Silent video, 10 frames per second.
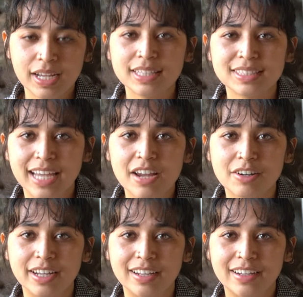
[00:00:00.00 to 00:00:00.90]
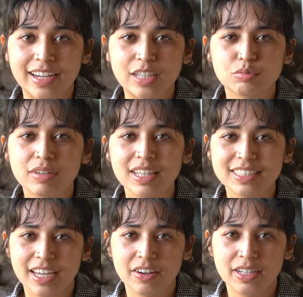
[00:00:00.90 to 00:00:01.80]
It's scary. It's really
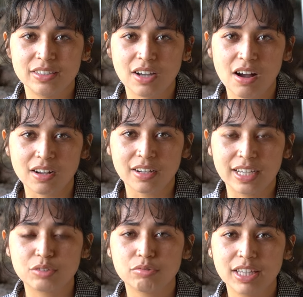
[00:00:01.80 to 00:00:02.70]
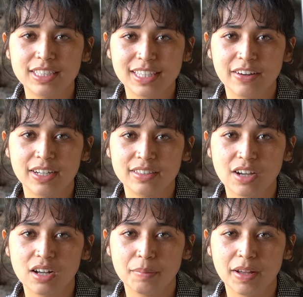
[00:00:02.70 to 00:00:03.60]
scary to talk. It's really scary to
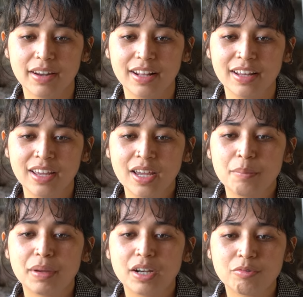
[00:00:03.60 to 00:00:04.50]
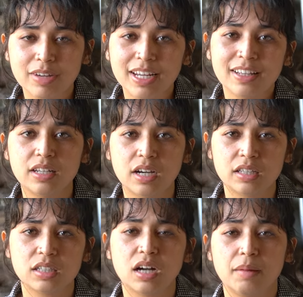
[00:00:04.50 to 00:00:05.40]
talk about it. But in reading
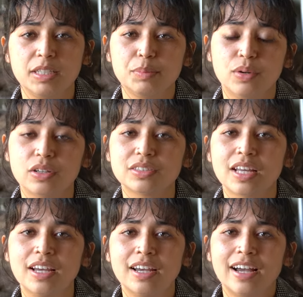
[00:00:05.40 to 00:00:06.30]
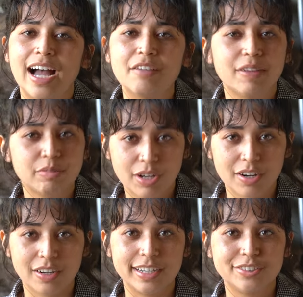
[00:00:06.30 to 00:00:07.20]
Naga Takabi's books, I found
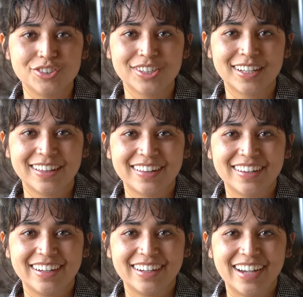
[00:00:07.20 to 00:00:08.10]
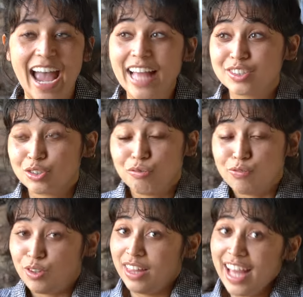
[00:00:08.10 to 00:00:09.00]
courage. And so
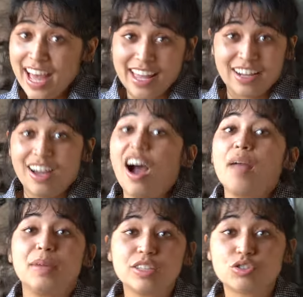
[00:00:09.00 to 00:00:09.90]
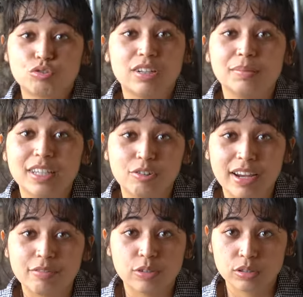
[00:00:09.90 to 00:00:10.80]
for that, I'm extremely
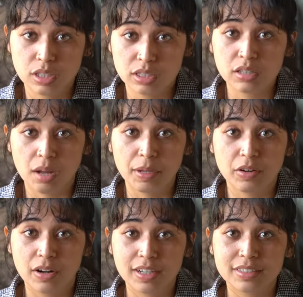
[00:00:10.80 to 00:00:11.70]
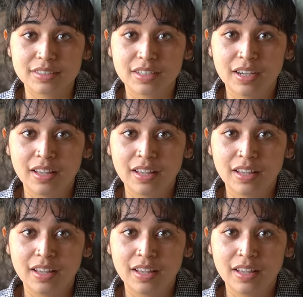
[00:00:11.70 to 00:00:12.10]
grateful to this comic artist.